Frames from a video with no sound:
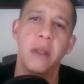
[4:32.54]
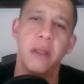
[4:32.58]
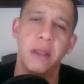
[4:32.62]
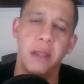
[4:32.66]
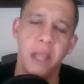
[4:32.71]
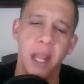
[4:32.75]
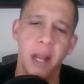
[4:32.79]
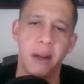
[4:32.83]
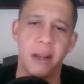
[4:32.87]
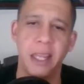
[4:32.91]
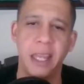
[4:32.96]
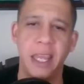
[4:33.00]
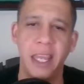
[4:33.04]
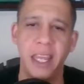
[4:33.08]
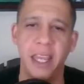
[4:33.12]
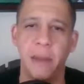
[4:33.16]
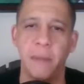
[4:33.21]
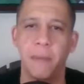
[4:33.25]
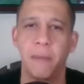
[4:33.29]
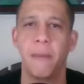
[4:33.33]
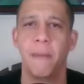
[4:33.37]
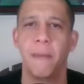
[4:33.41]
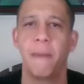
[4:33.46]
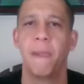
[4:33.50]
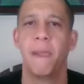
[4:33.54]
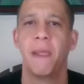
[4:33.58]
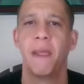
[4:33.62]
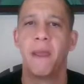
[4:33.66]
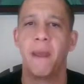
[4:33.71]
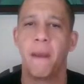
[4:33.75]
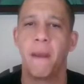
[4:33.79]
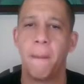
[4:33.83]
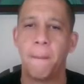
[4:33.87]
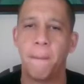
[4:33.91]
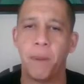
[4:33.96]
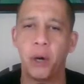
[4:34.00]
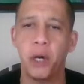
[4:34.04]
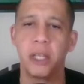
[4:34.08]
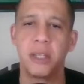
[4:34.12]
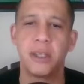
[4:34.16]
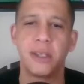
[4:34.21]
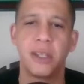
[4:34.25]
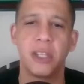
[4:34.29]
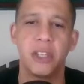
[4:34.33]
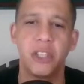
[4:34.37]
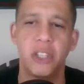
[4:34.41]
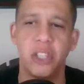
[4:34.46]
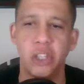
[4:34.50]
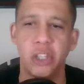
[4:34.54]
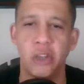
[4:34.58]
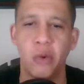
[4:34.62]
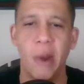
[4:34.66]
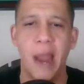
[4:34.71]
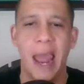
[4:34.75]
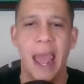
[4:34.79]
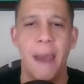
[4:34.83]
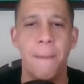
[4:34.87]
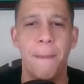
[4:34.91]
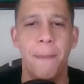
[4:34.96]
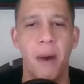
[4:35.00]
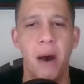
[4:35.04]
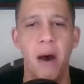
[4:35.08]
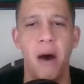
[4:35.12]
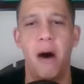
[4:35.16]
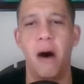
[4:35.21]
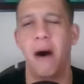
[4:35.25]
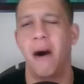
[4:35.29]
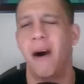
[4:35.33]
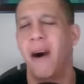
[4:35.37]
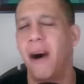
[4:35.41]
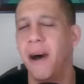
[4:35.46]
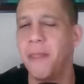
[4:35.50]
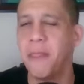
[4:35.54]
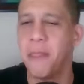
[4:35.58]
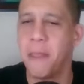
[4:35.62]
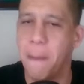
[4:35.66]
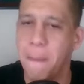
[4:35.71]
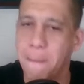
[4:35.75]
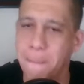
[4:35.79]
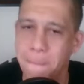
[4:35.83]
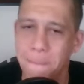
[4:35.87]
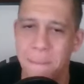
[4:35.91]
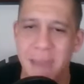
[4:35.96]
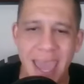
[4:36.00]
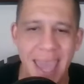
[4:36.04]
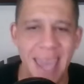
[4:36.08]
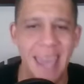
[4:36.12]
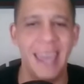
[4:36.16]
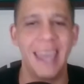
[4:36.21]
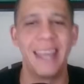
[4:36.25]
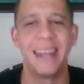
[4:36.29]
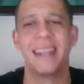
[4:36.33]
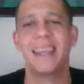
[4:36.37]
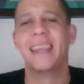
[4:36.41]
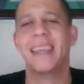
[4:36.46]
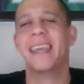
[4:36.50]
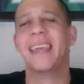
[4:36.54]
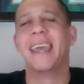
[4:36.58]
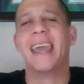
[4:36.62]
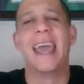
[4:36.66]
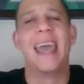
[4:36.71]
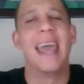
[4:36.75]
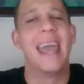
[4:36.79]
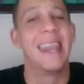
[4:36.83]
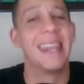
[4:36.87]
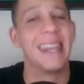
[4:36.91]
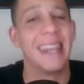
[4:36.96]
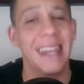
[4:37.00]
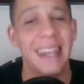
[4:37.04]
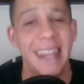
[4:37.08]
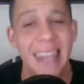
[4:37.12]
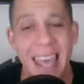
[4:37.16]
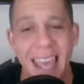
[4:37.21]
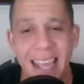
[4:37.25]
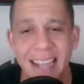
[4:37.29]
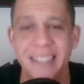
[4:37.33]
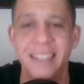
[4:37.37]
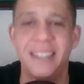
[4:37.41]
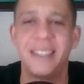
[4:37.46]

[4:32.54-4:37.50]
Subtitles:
their keep. Put the strap on The Man and let's